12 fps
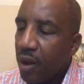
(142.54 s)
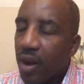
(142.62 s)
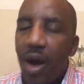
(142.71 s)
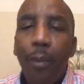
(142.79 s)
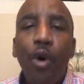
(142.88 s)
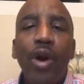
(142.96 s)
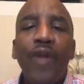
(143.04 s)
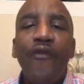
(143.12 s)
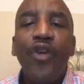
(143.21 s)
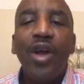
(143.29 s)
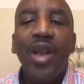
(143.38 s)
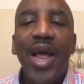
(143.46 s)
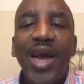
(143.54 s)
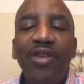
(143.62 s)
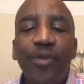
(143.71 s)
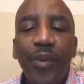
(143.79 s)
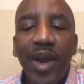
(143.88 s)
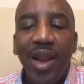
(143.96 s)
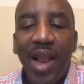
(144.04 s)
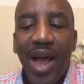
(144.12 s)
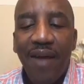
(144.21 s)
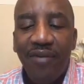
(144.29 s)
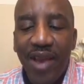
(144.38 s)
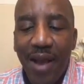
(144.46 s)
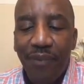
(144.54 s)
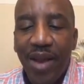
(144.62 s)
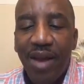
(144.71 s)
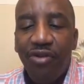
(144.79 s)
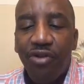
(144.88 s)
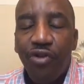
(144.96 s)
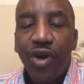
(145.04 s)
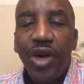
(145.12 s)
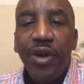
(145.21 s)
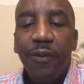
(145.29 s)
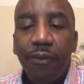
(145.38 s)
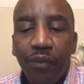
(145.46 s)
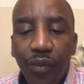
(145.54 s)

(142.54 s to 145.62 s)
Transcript: Come on, if you're glad to be alive, tap that screen.